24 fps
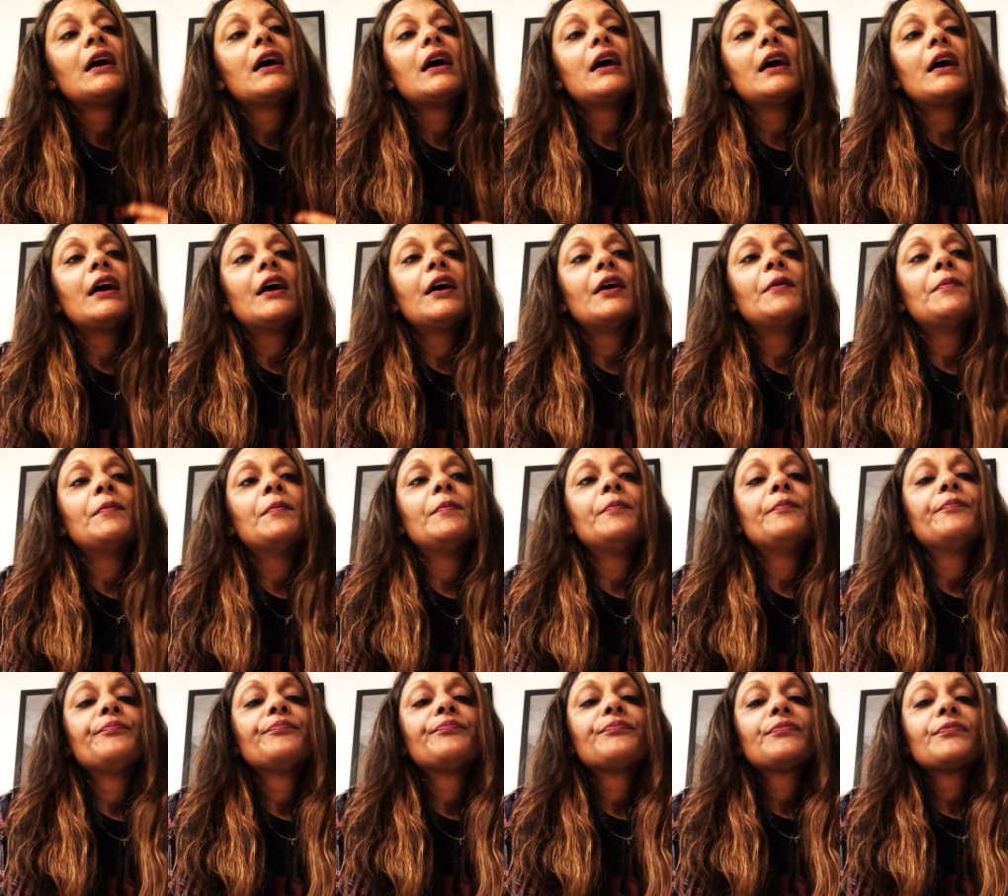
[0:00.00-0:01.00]
Um,
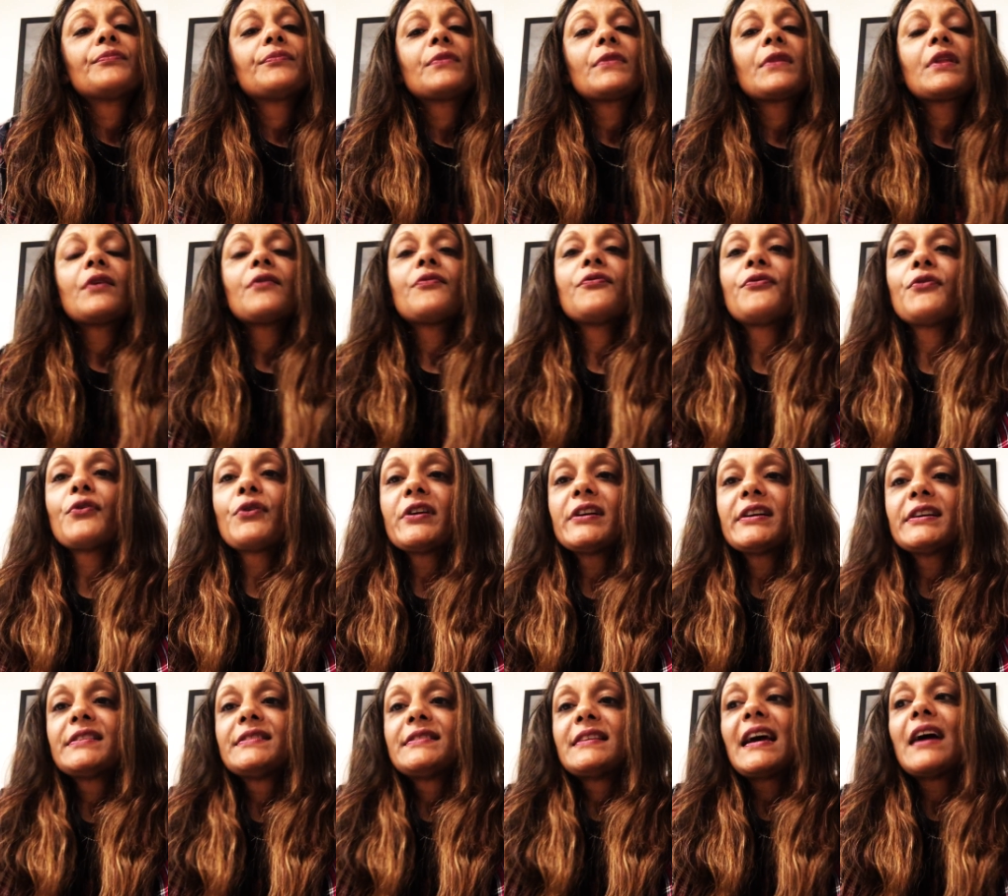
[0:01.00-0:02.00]
for
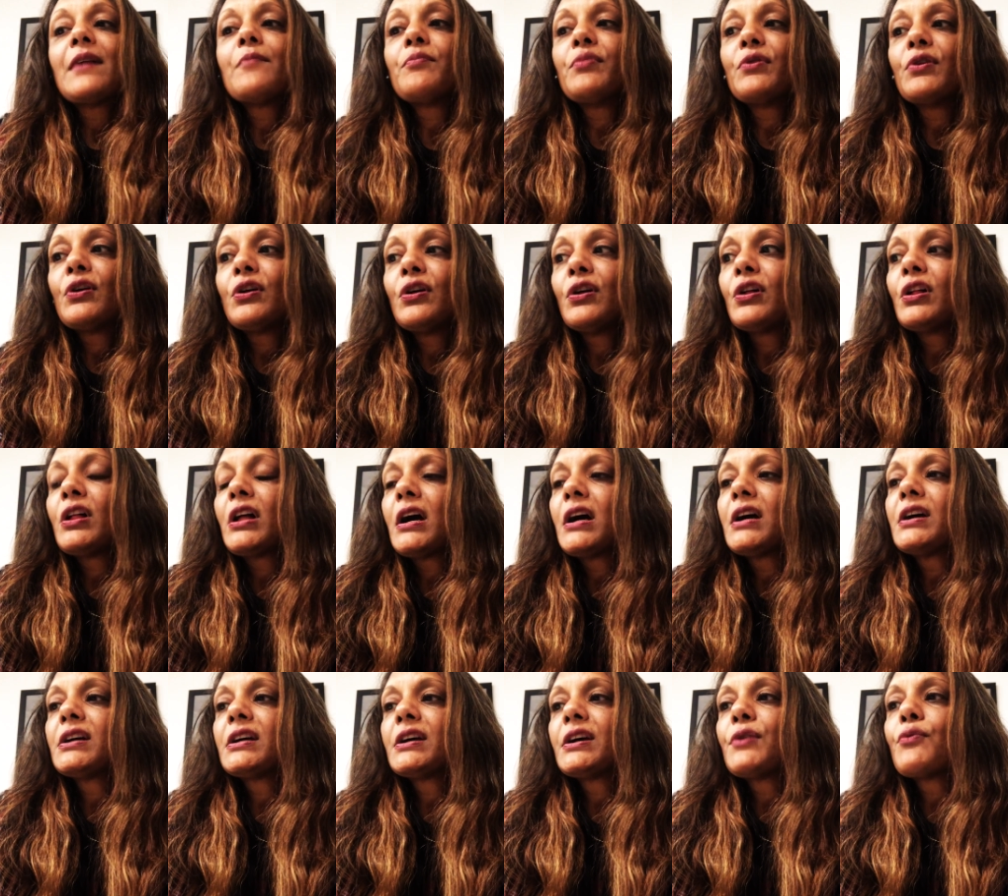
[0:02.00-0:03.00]
example,
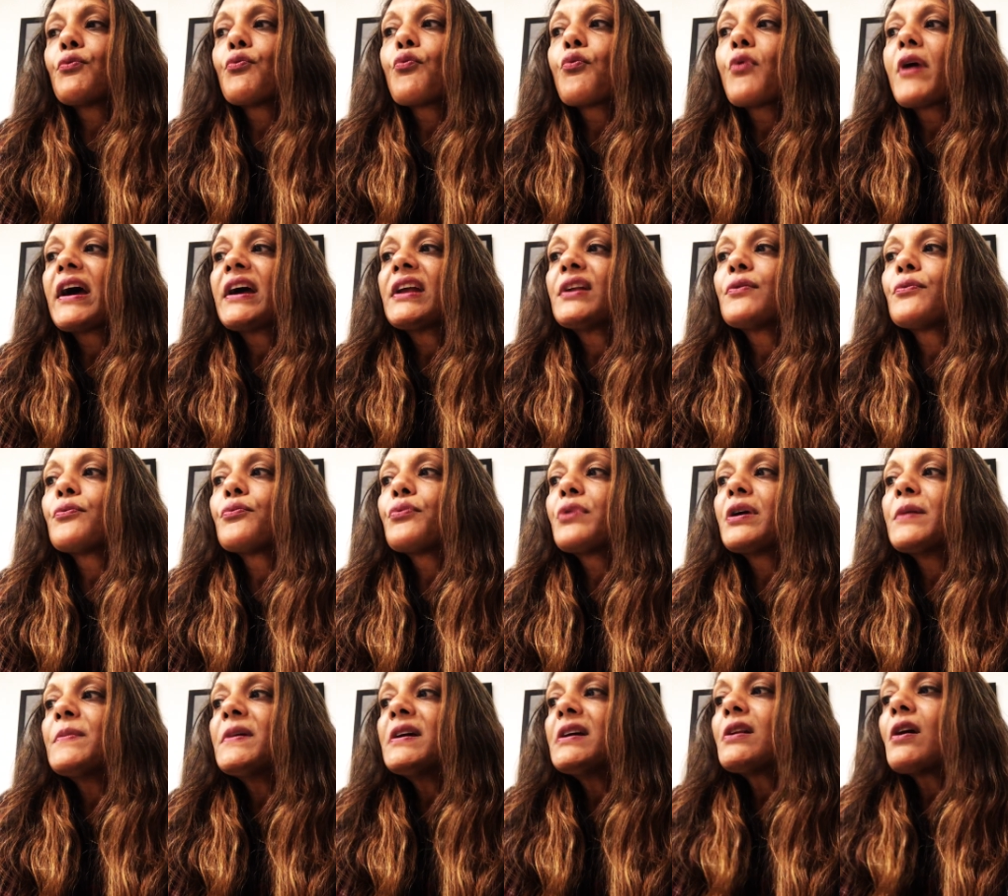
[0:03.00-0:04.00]
when
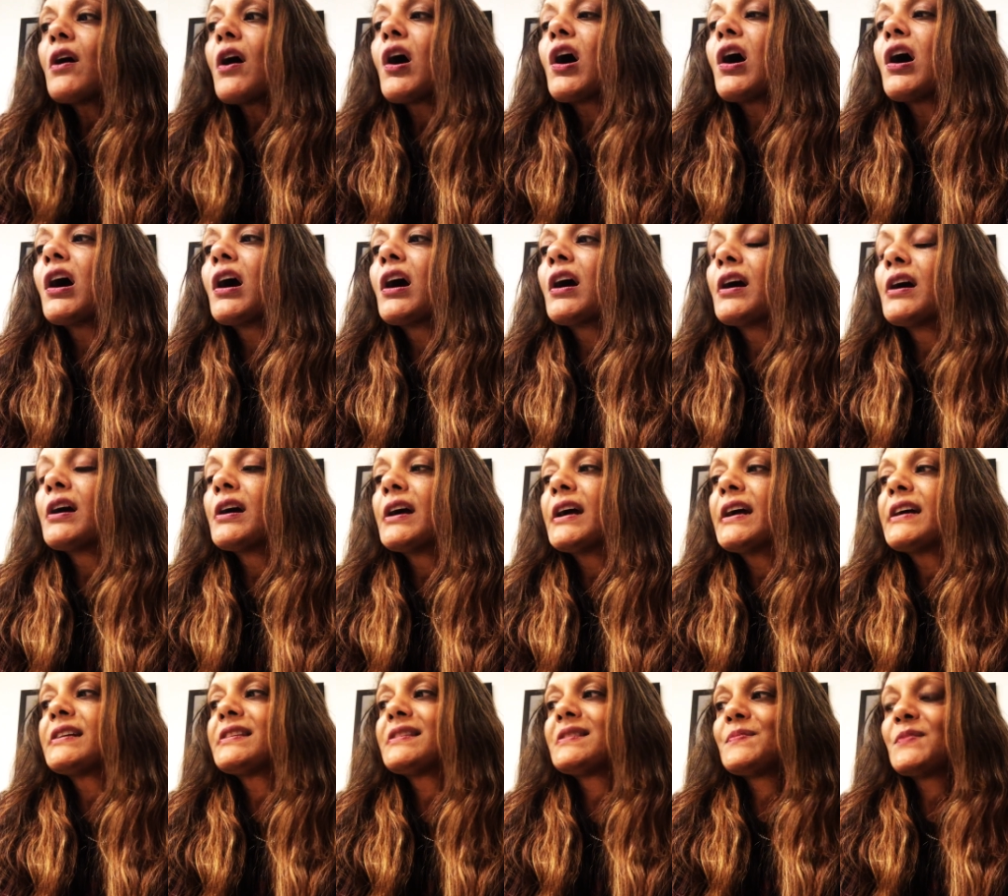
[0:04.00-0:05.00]
women are
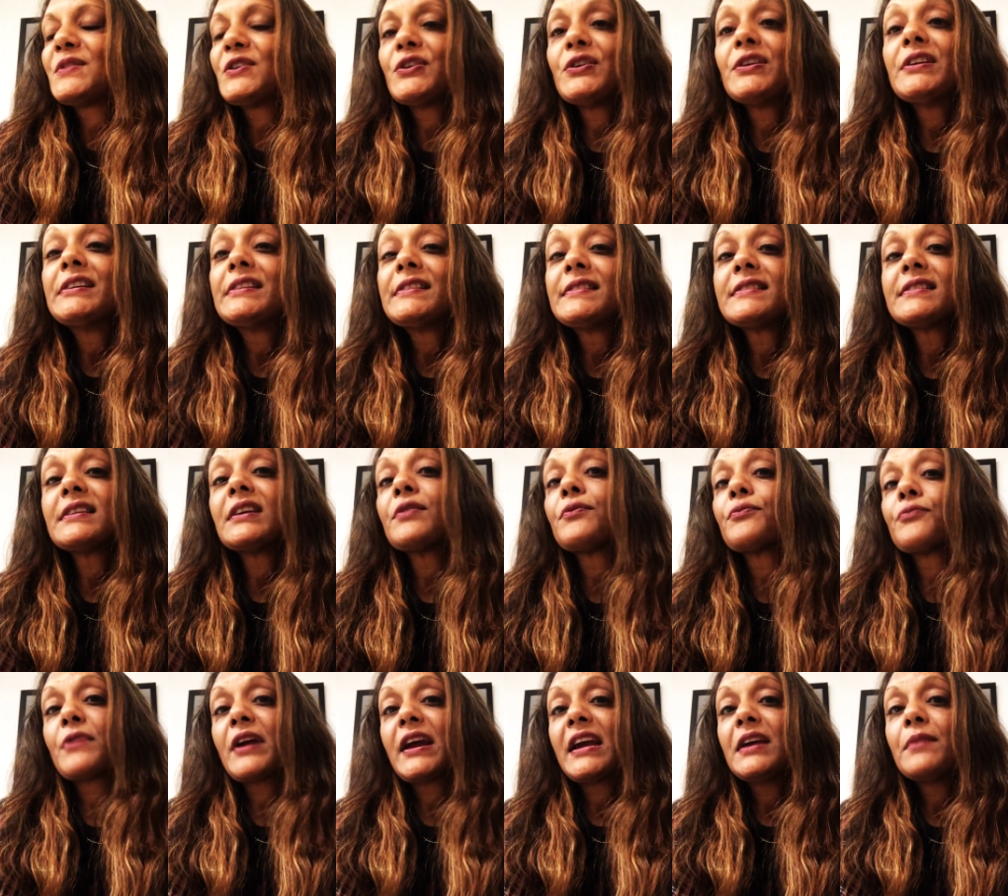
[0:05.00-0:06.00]
experiencing
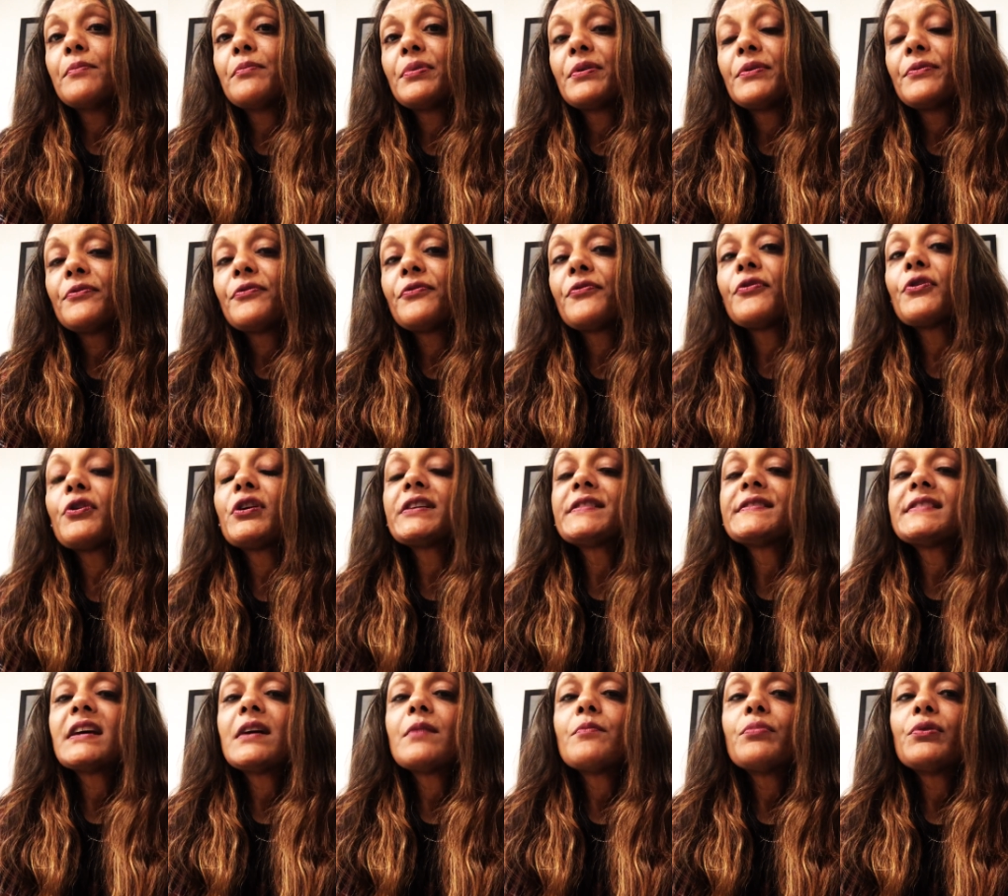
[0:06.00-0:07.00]
rape, for
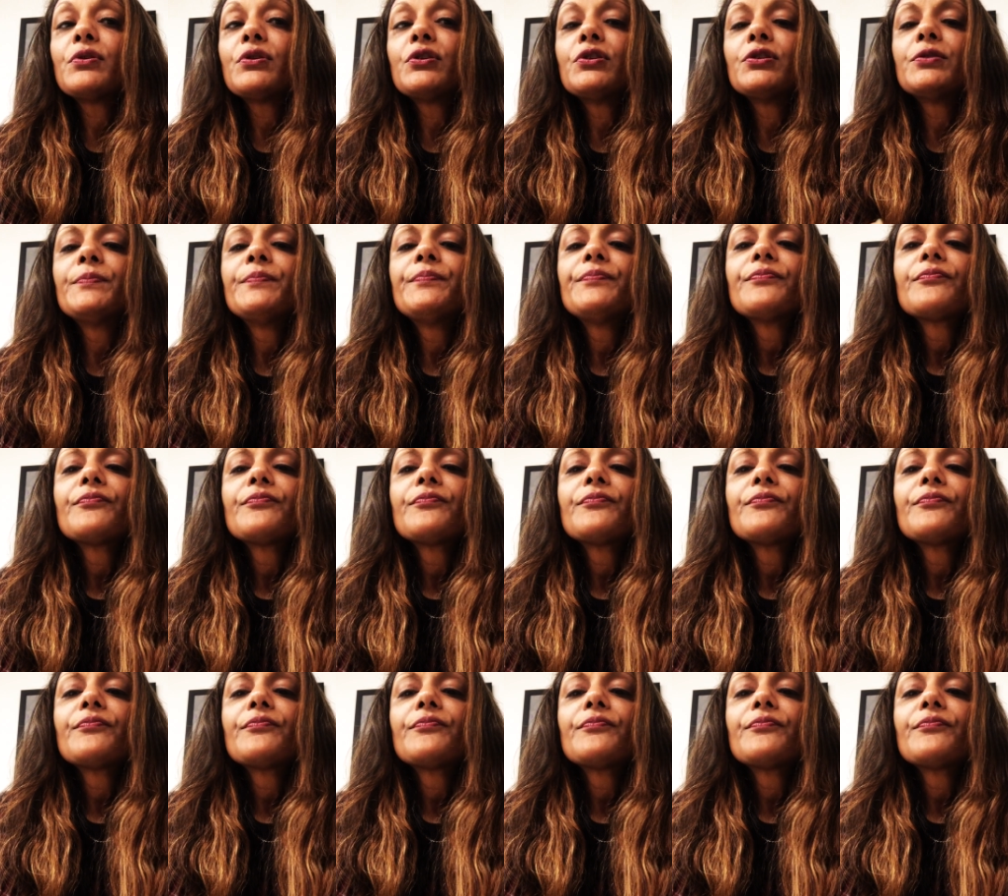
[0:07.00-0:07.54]
example,